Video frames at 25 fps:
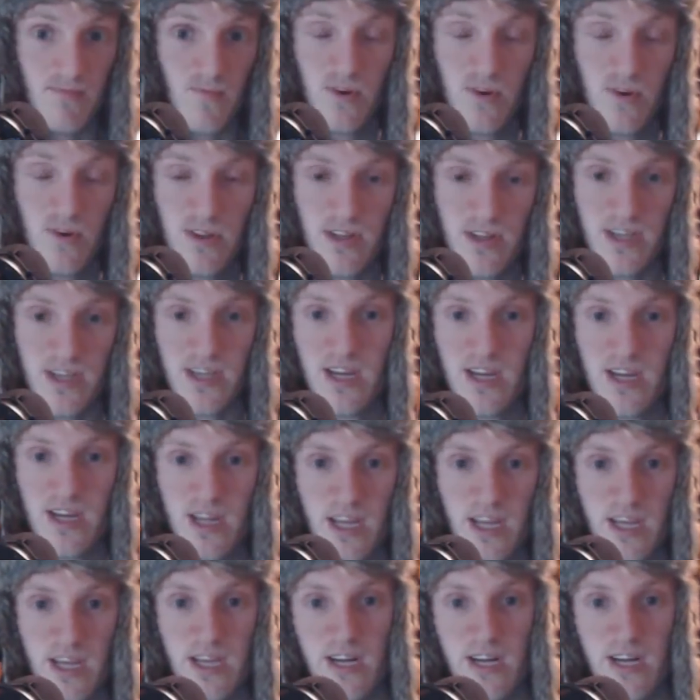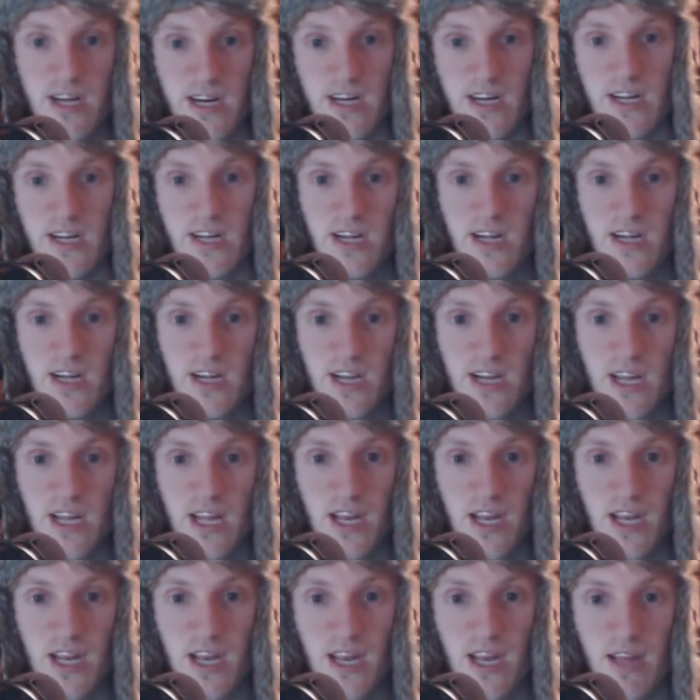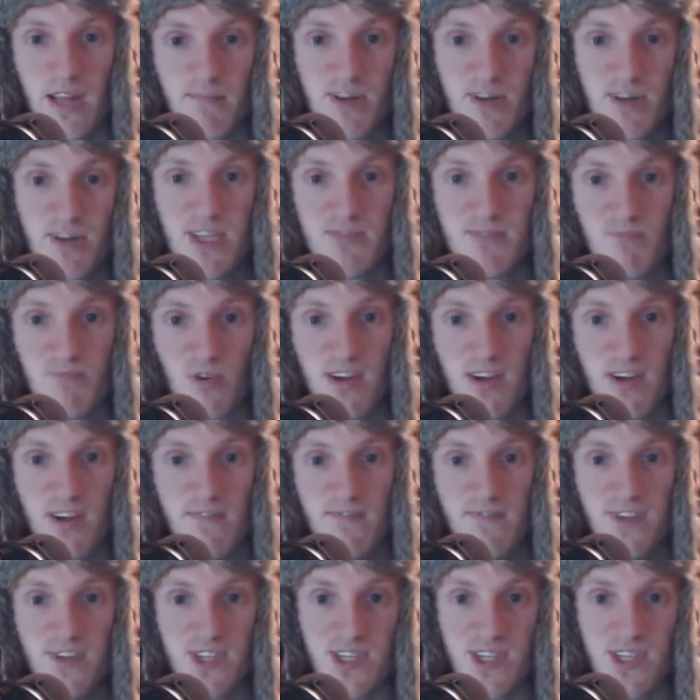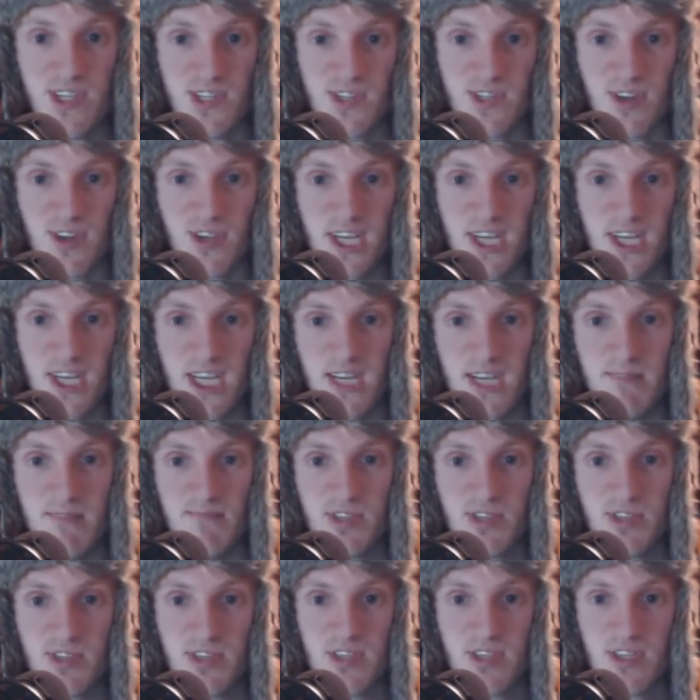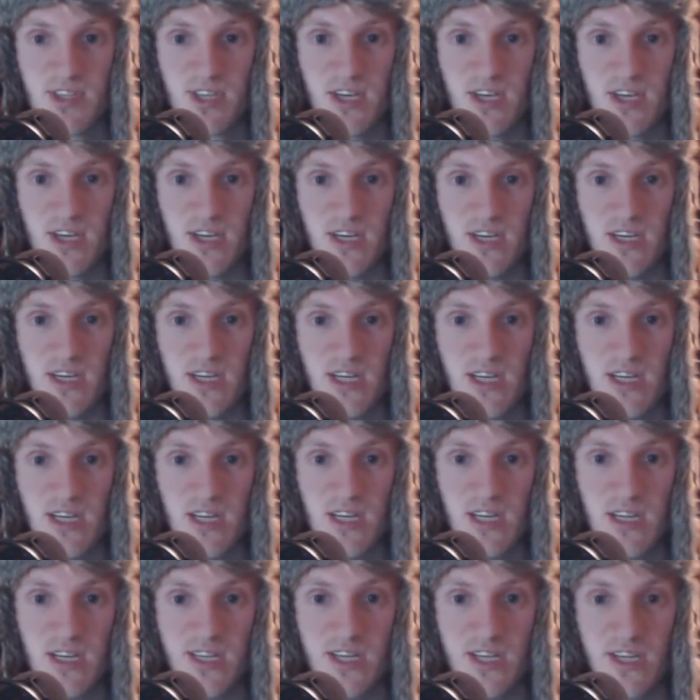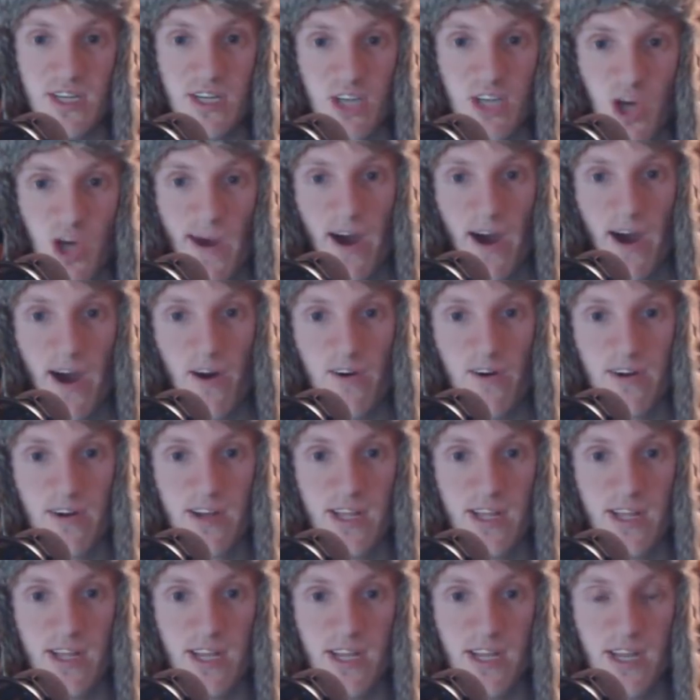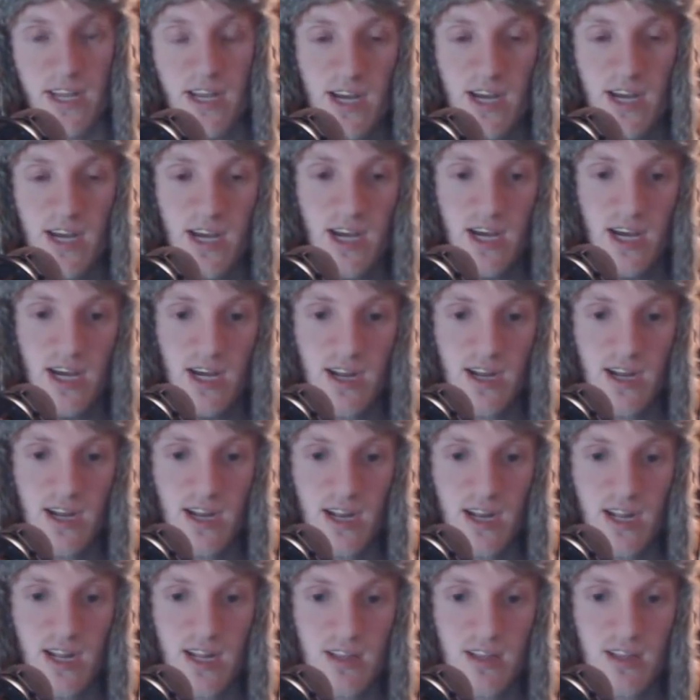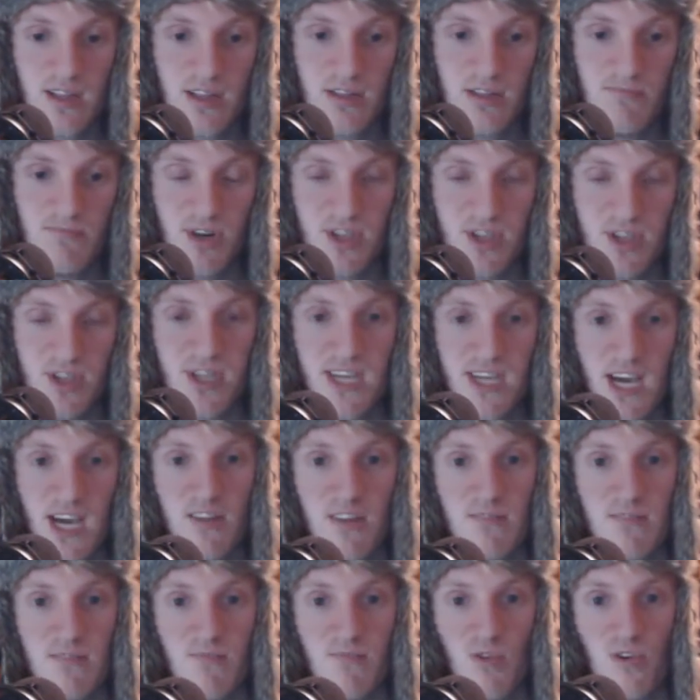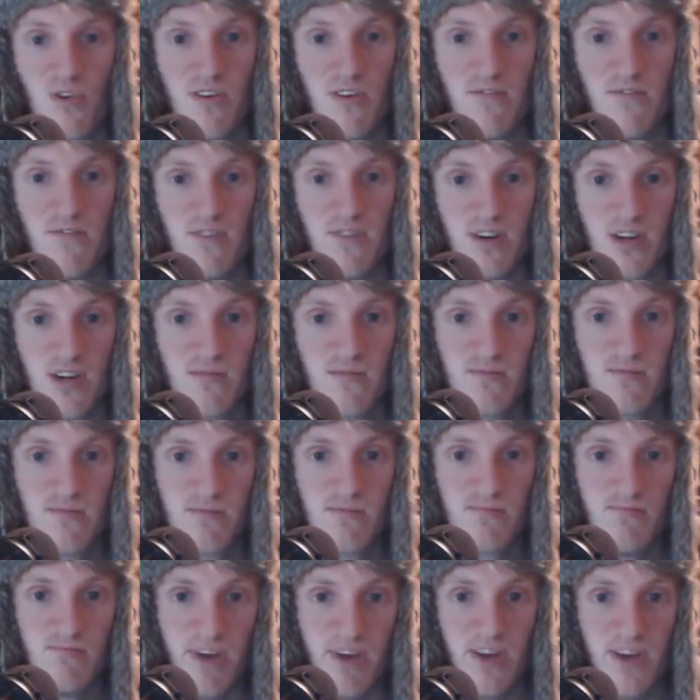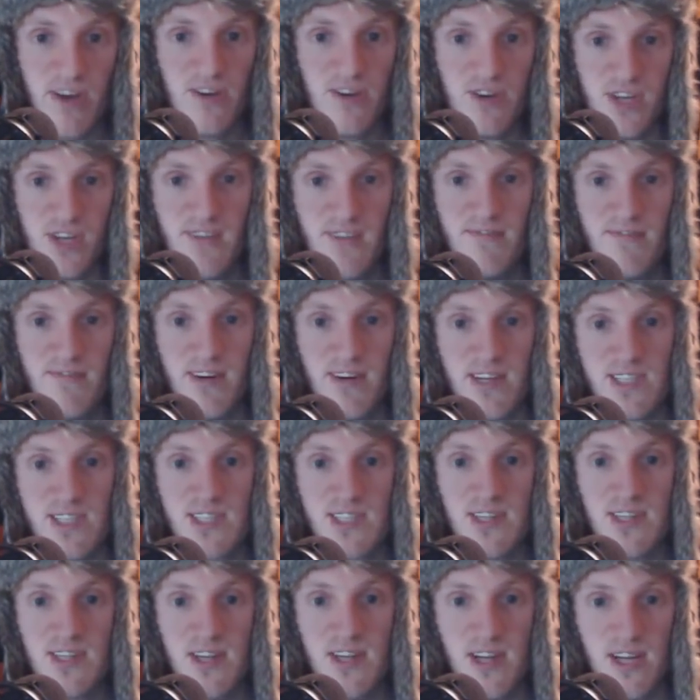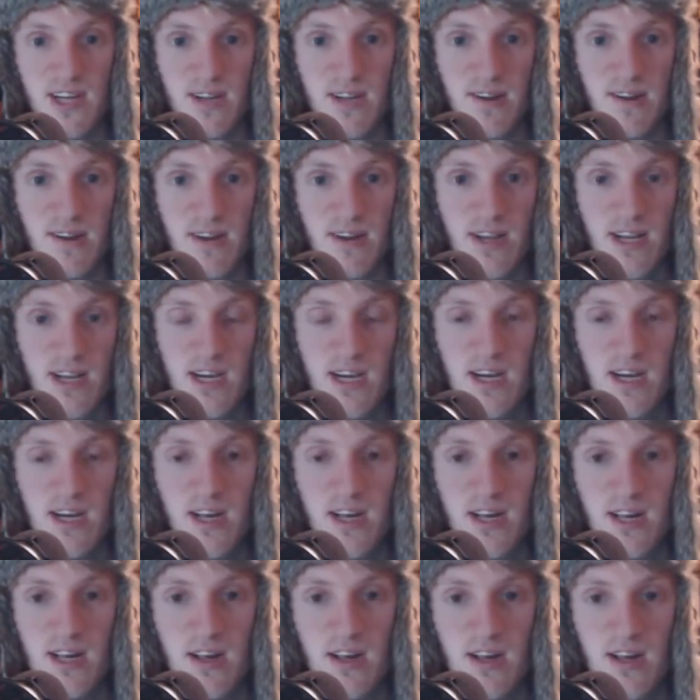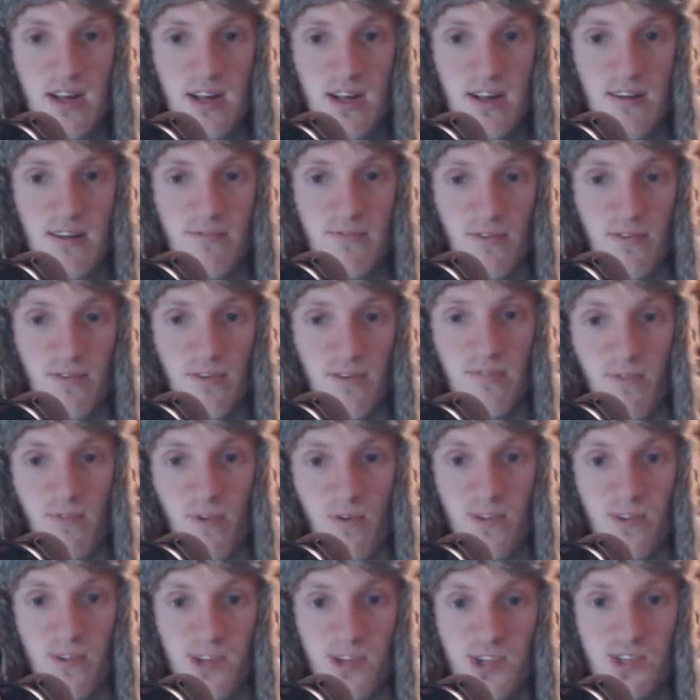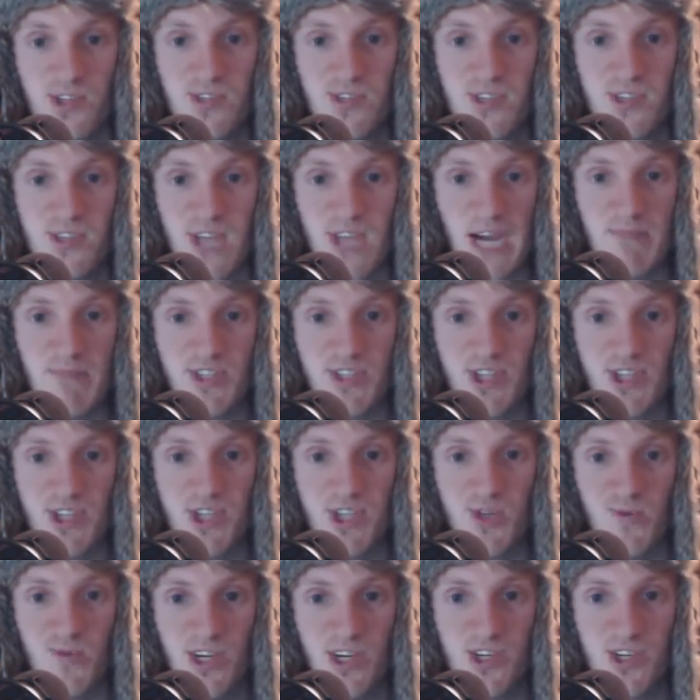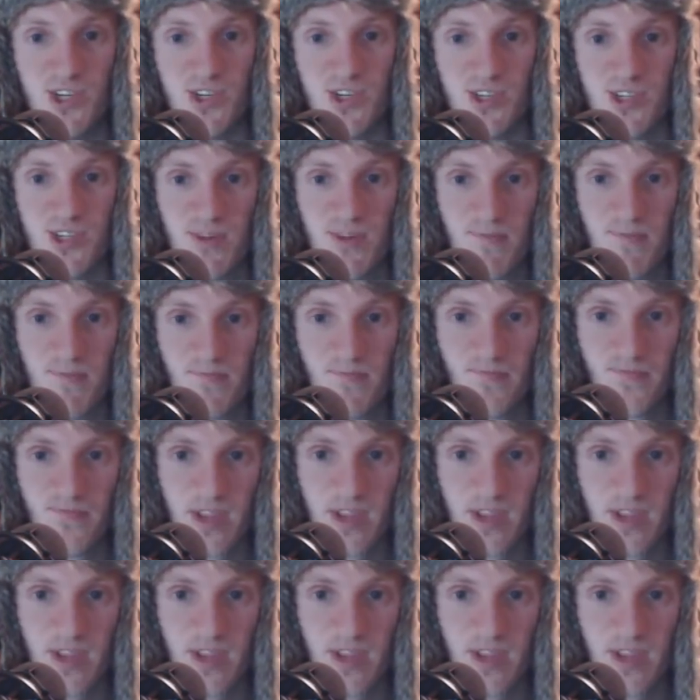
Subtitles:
really, it puts more emphasis on teams to go out and put together more of a better defense and for these type of situations.